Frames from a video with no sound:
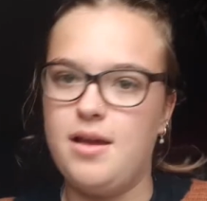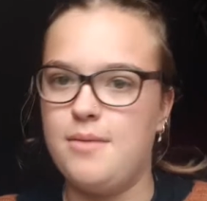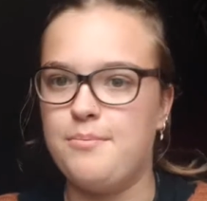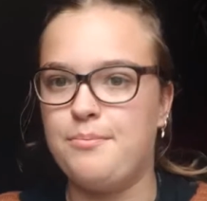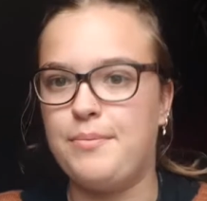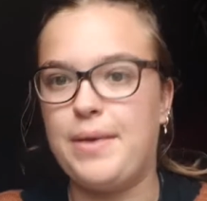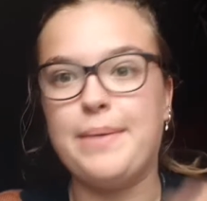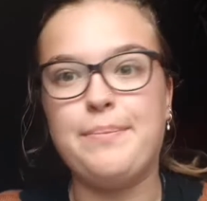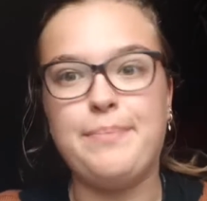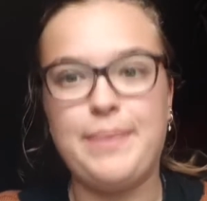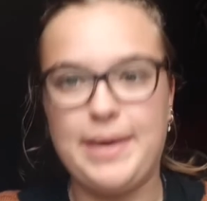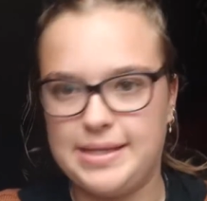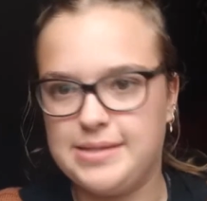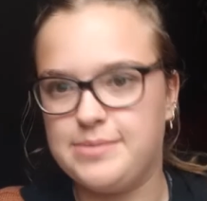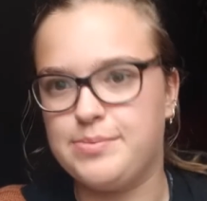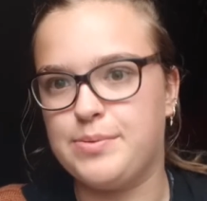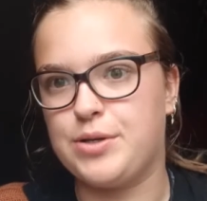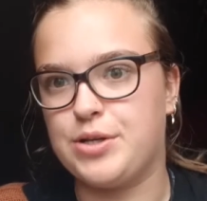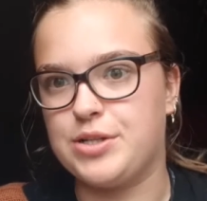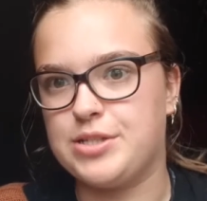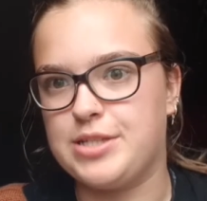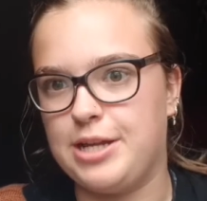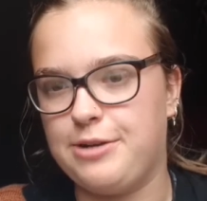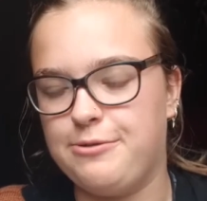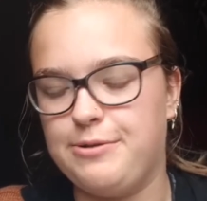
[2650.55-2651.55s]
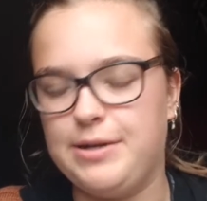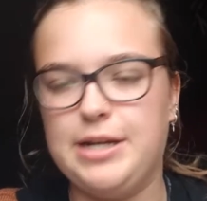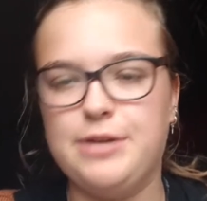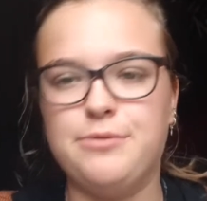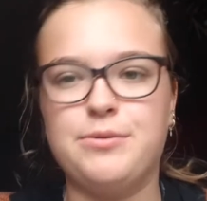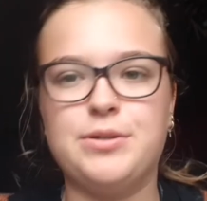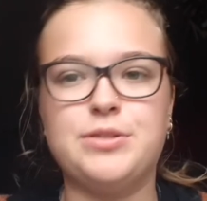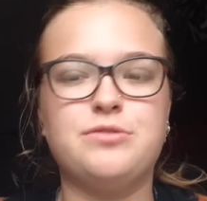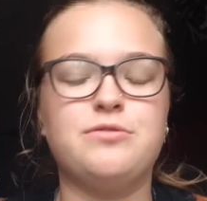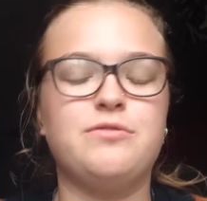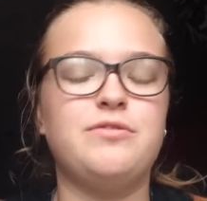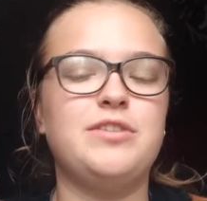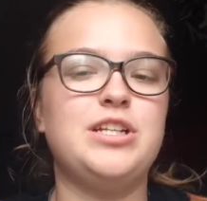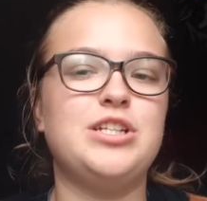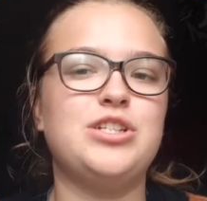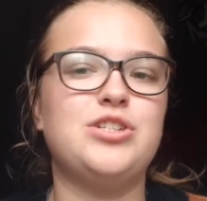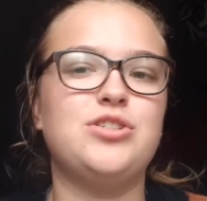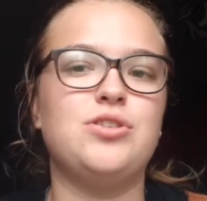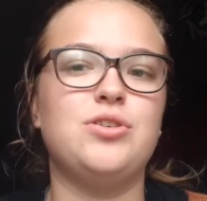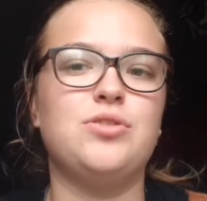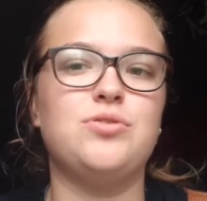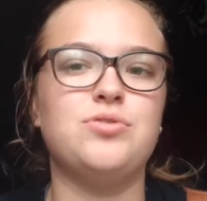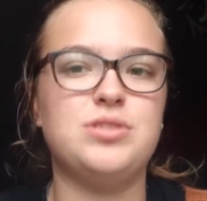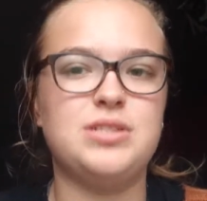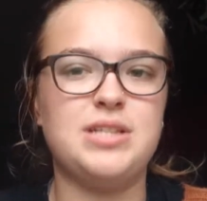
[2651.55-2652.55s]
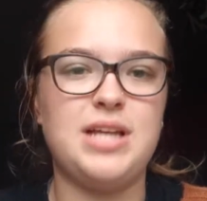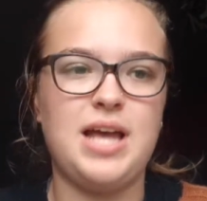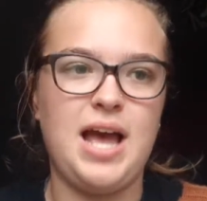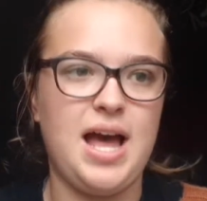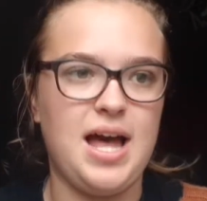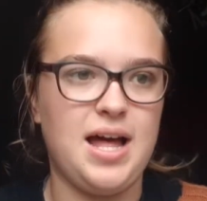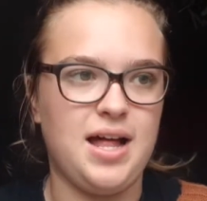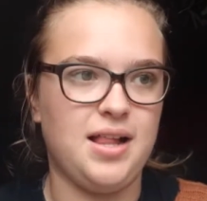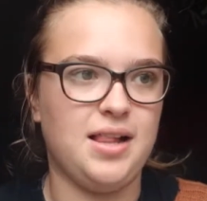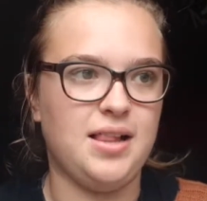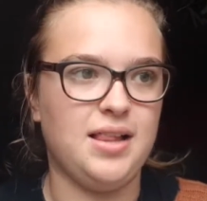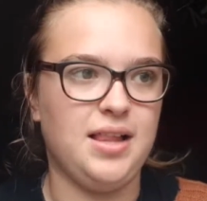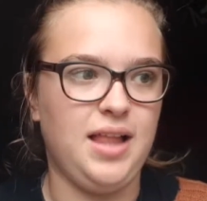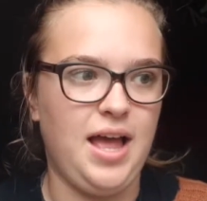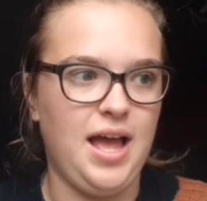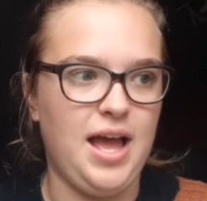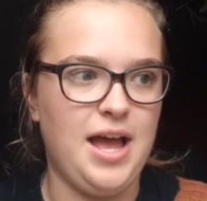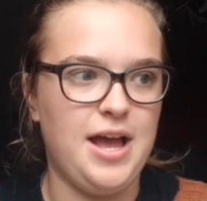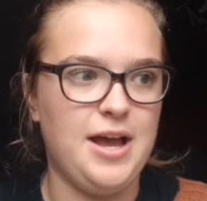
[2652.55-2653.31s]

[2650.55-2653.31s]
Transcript: my pants, because I really want to finish those. I'll